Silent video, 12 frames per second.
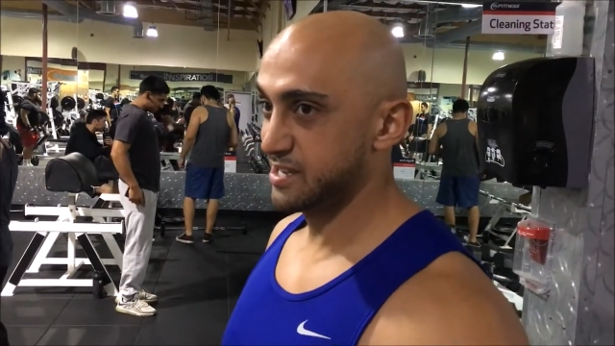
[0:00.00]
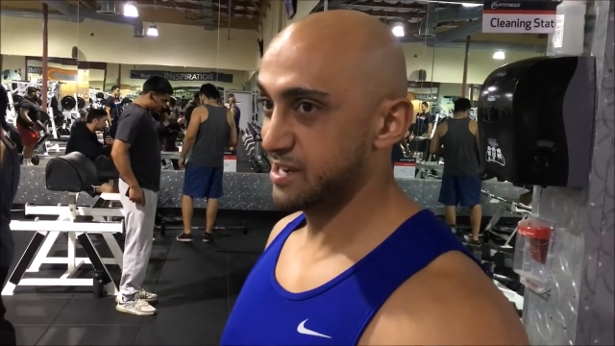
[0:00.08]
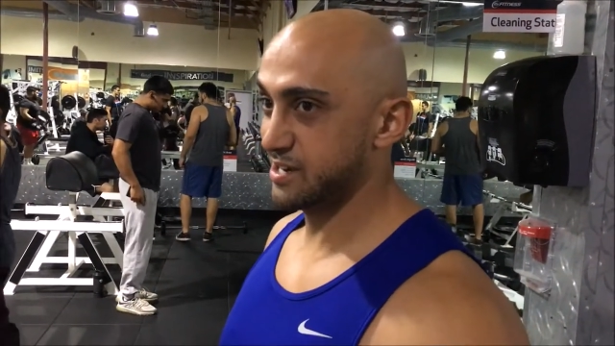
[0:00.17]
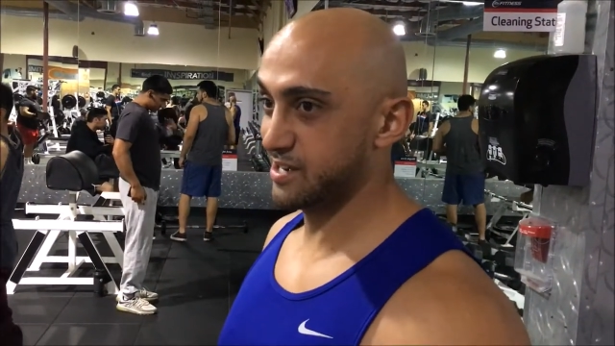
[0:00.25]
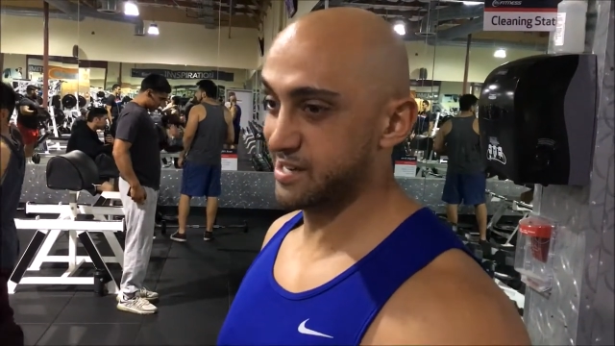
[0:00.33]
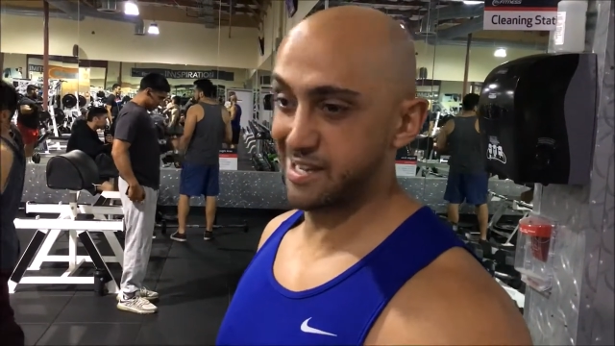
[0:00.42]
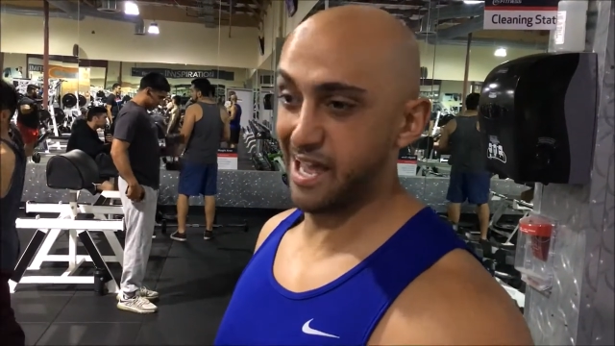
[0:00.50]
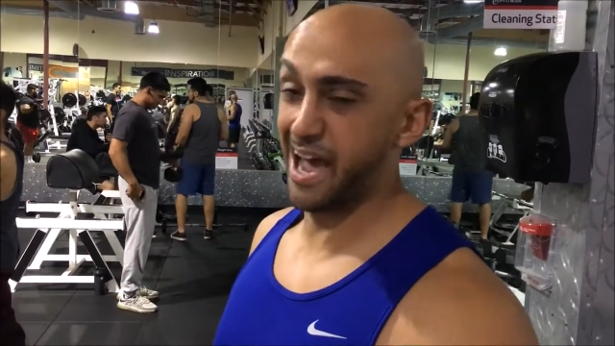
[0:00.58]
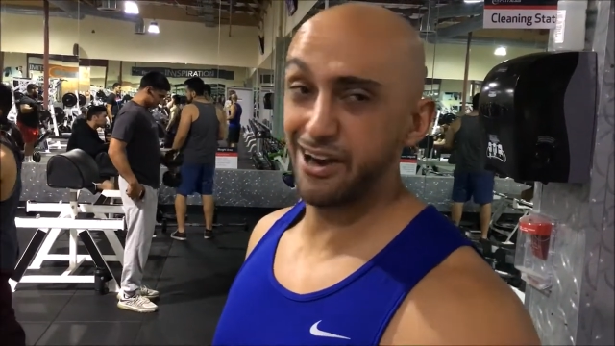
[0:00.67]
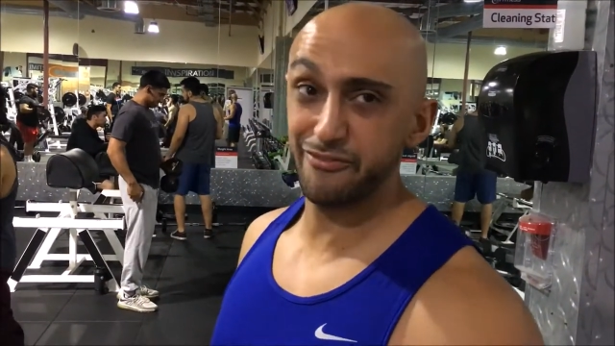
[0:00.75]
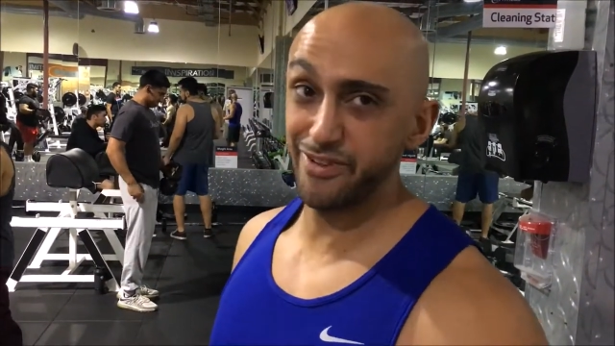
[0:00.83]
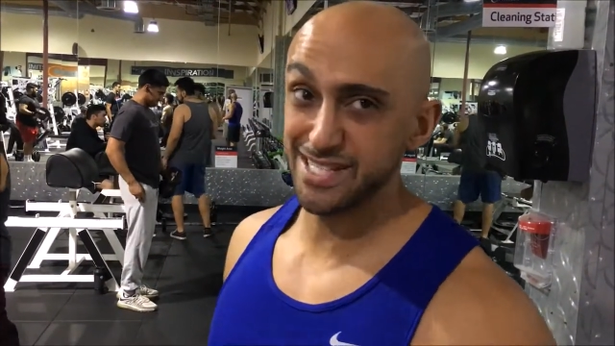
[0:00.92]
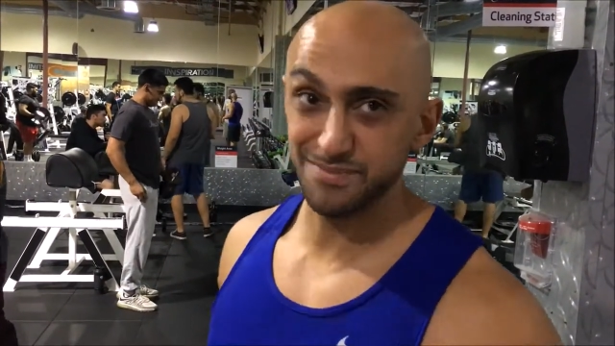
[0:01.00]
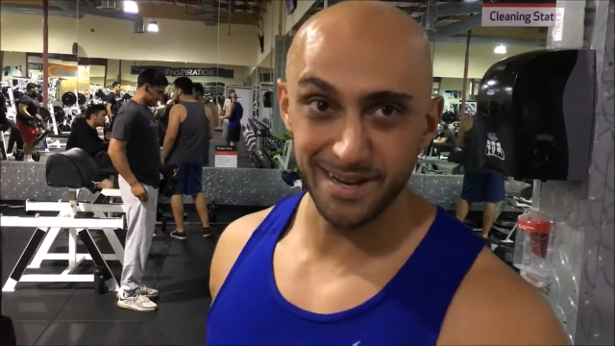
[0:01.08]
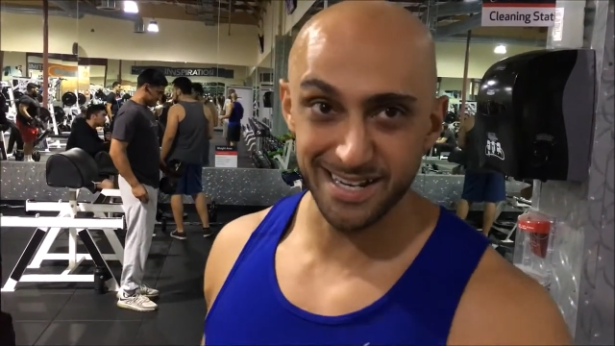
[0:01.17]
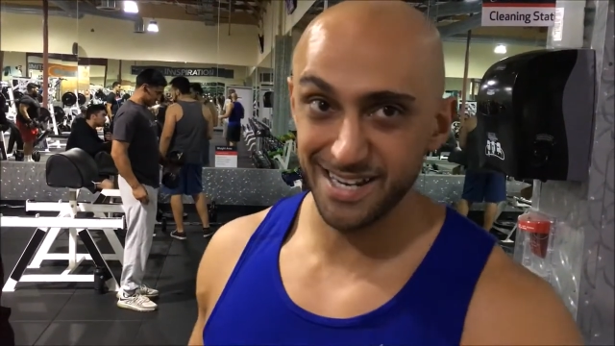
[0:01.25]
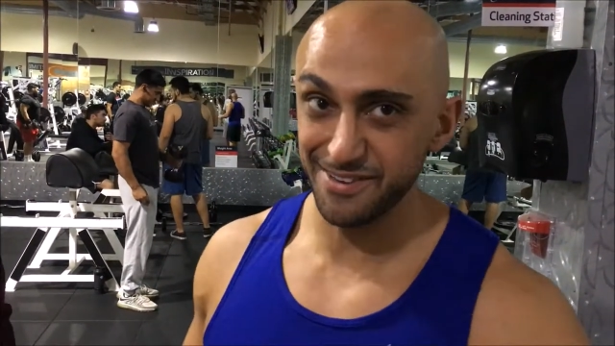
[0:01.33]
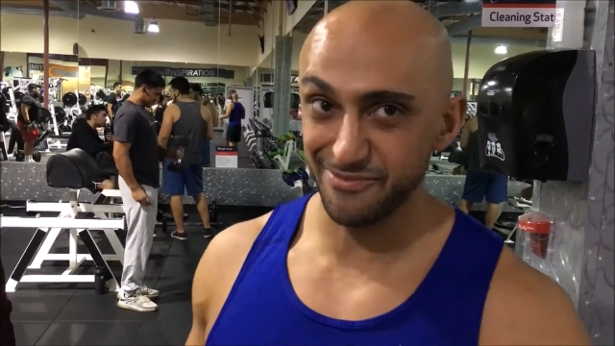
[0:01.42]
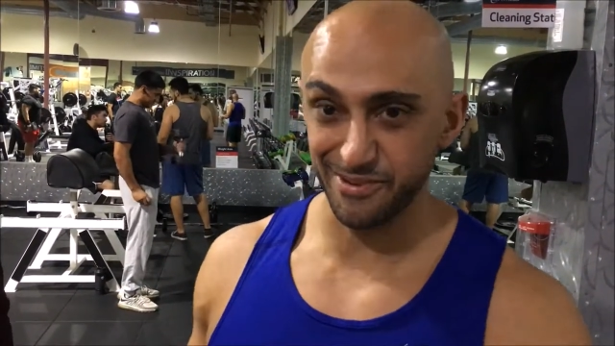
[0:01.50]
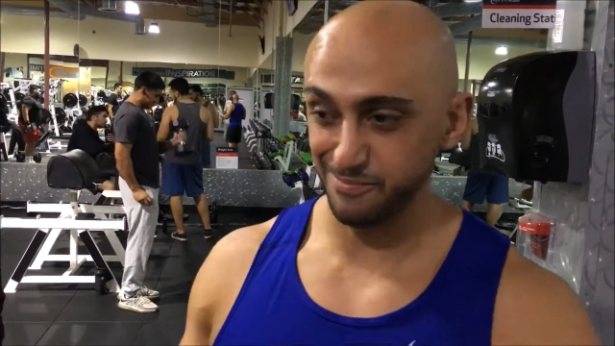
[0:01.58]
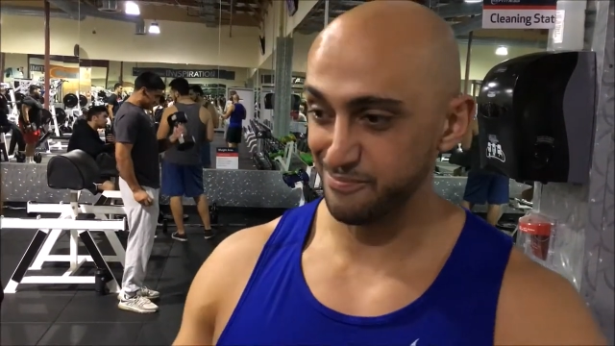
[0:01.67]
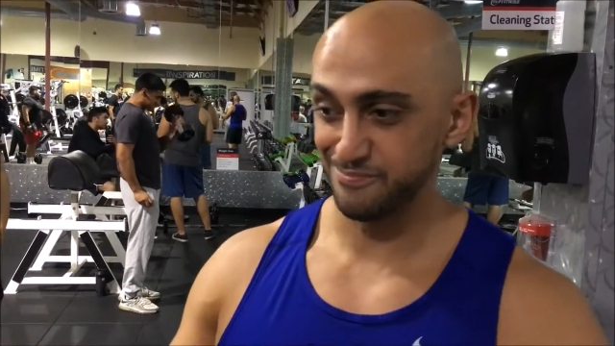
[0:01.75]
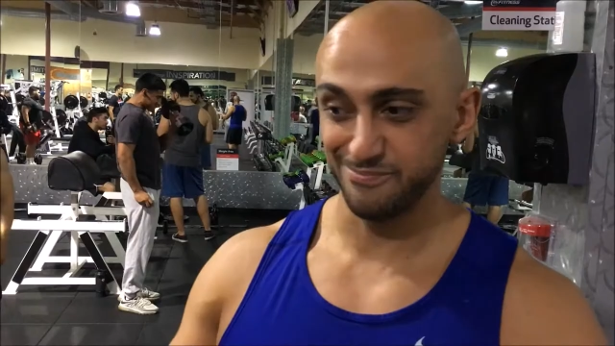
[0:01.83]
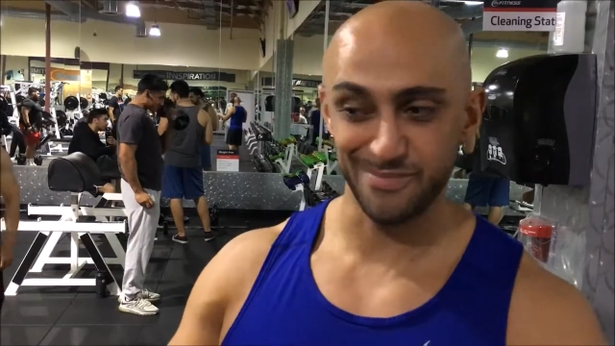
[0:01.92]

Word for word: uh, aggravates my knee from